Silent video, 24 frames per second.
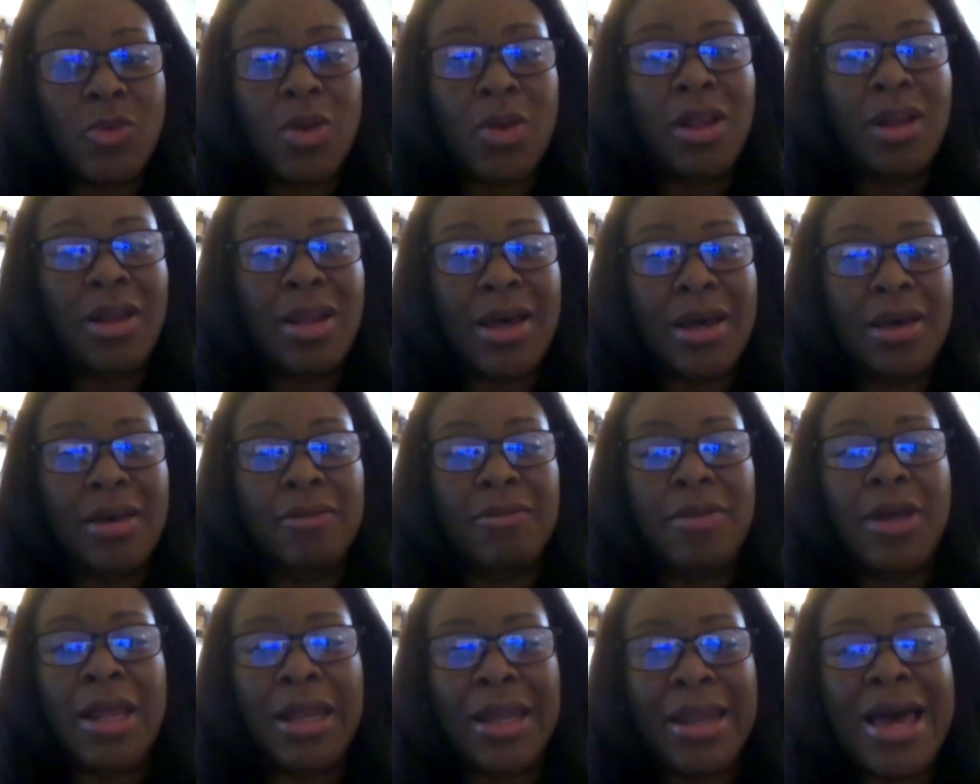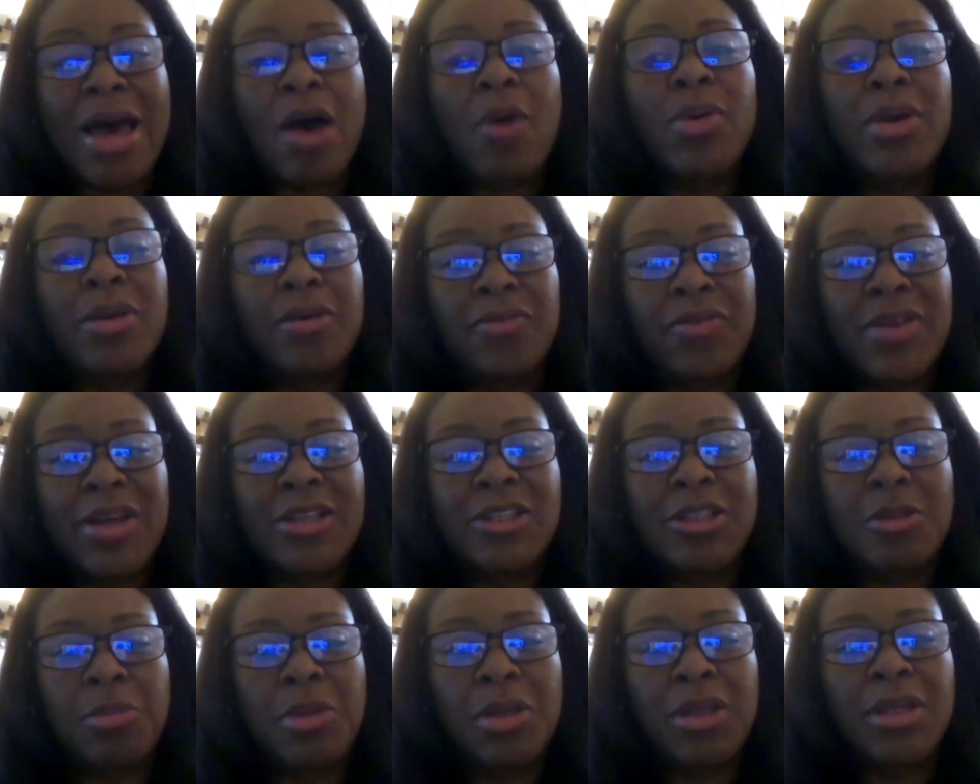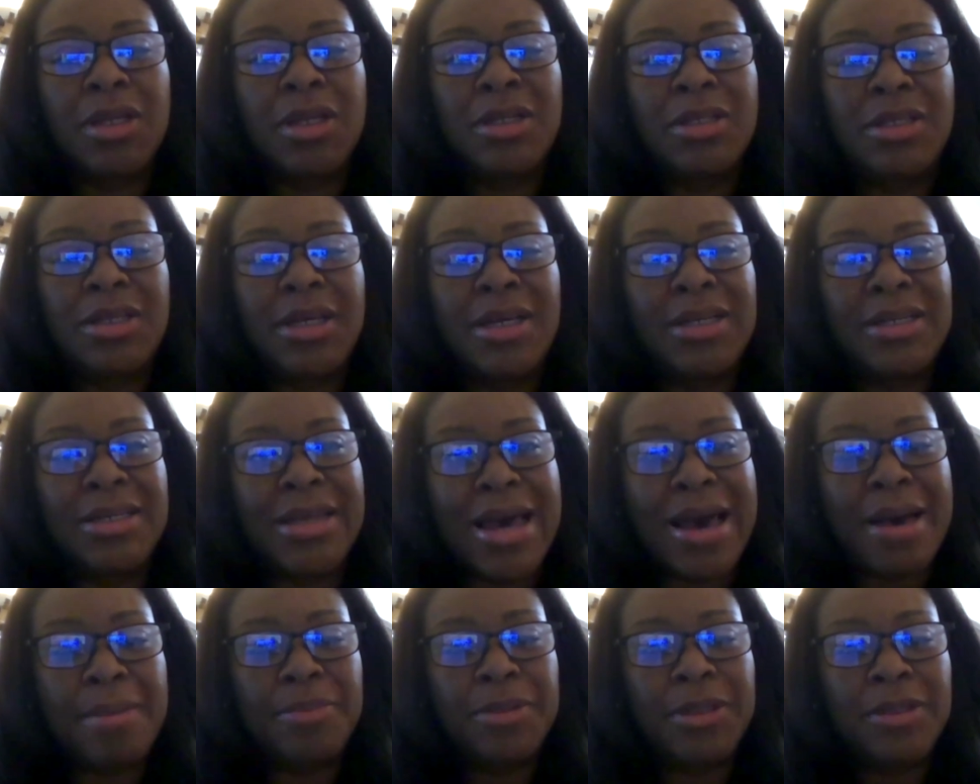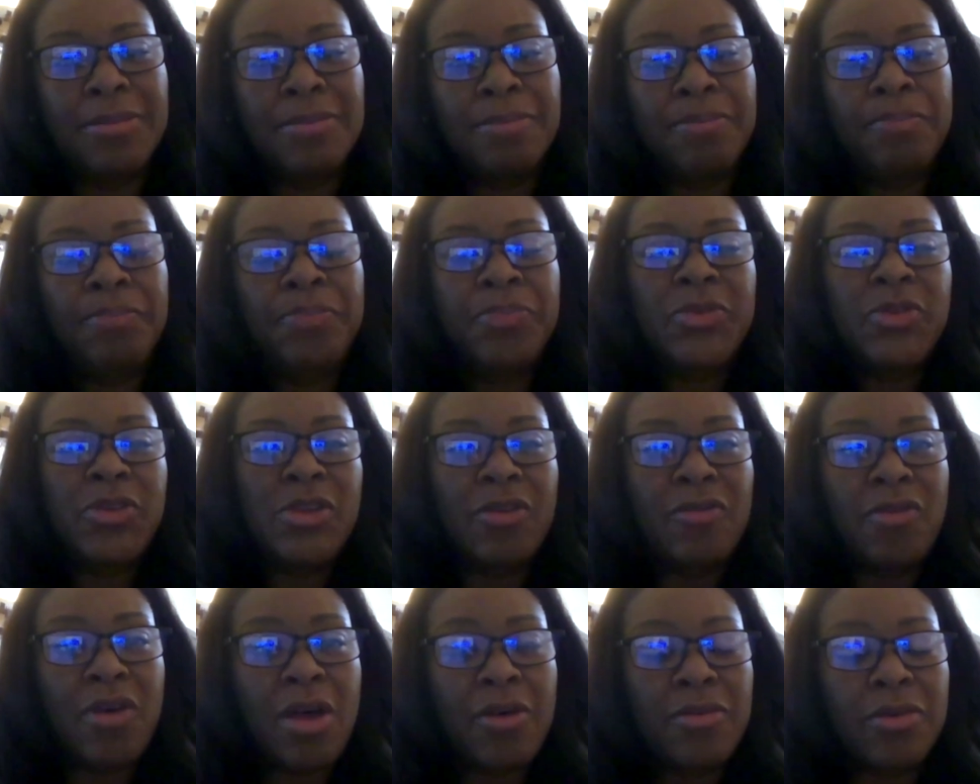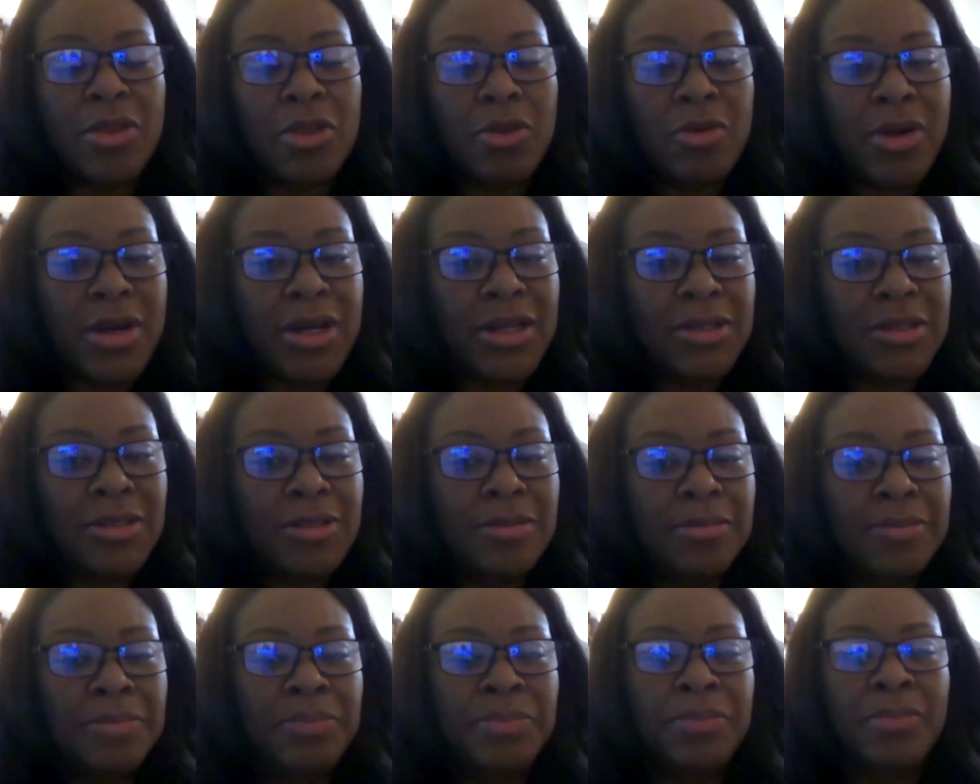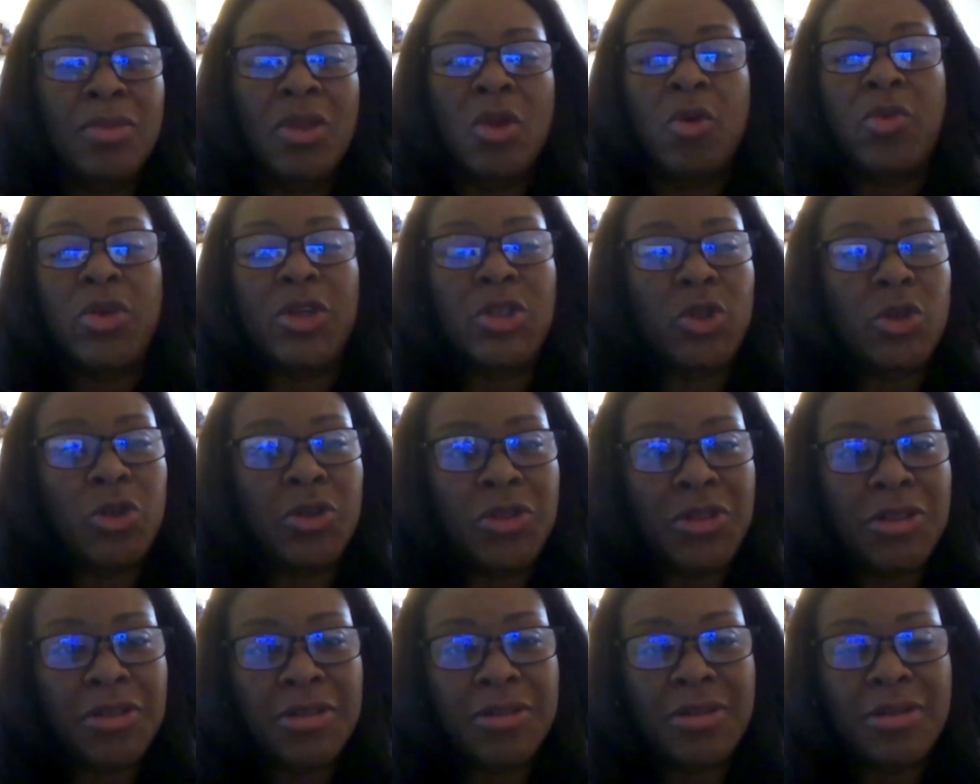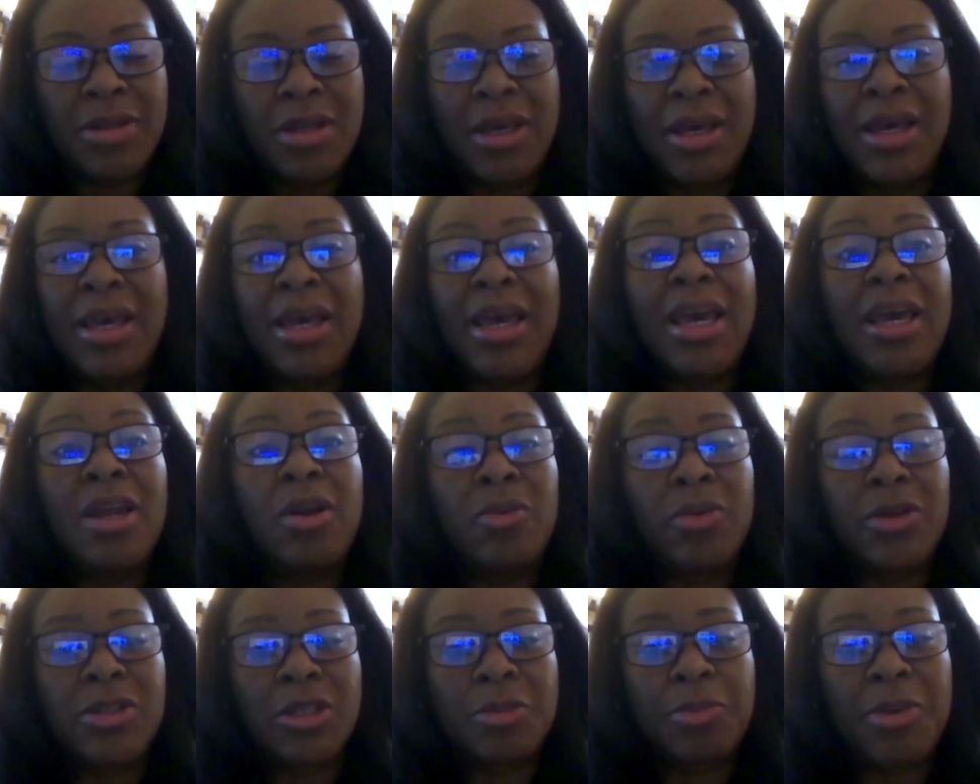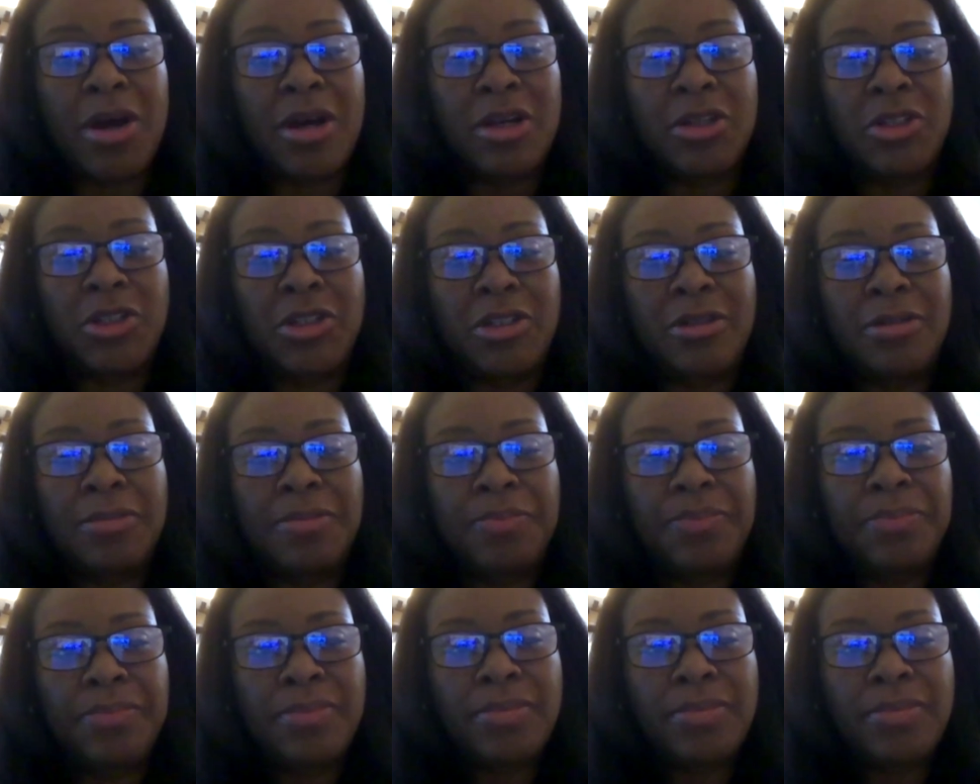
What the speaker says: while allowing flexibility to adapt to evolving threats, resources, and risk posture.